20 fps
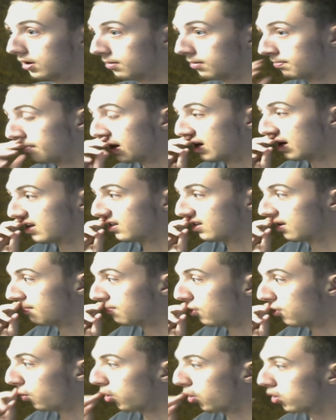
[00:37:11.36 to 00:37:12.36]
But the
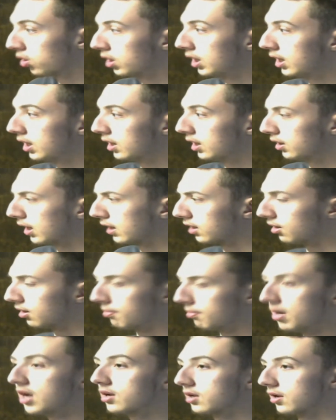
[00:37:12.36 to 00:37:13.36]
more, like in the
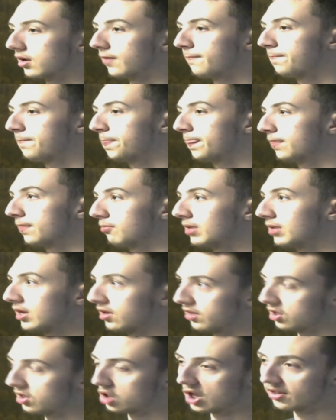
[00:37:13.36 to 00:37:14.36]
manga,
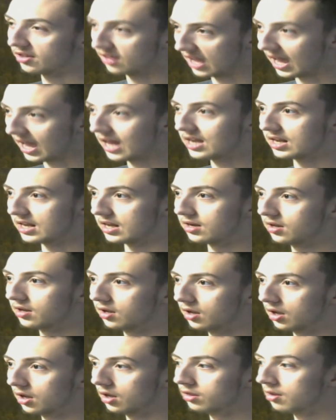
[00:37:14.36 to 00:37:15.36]
because it just ended,
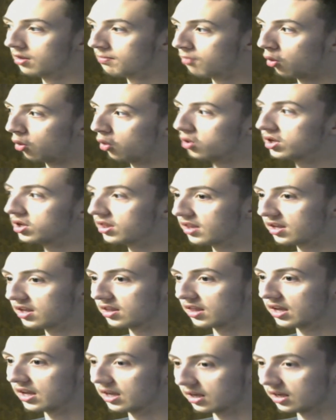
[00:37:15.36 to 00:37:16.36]
the more they
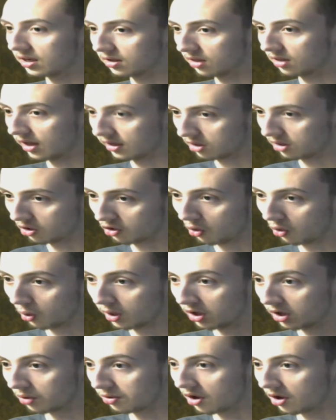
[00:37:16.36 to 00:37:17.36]
the story
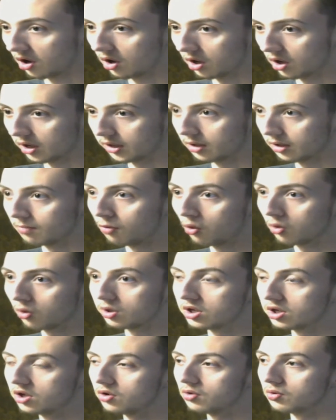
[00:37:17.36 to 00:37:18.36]
goes on, the more
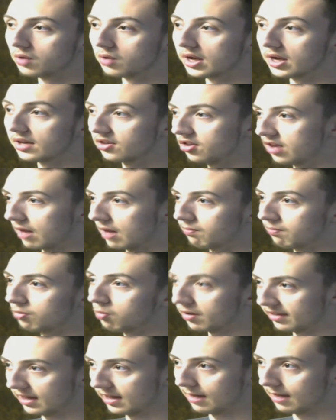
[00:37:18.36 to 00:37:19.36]
Yu accepts
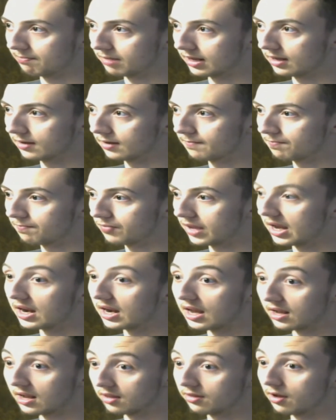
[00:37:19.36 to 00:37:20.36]
what's happening and
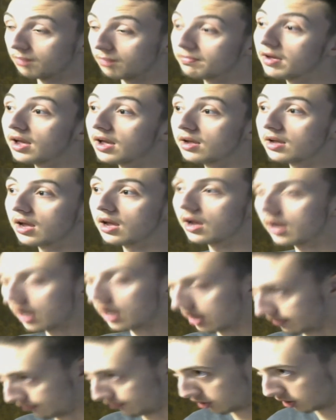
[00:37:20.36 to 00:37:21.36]
ends up
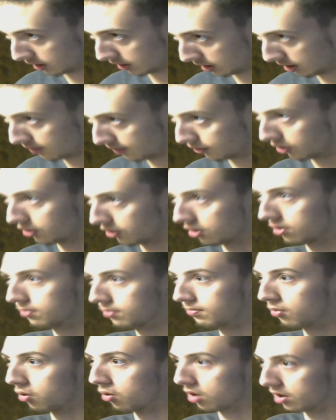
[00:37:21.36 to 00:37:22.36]
falling in love with her
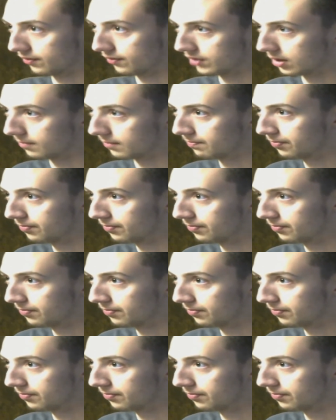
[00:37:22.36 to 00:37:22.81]
more often.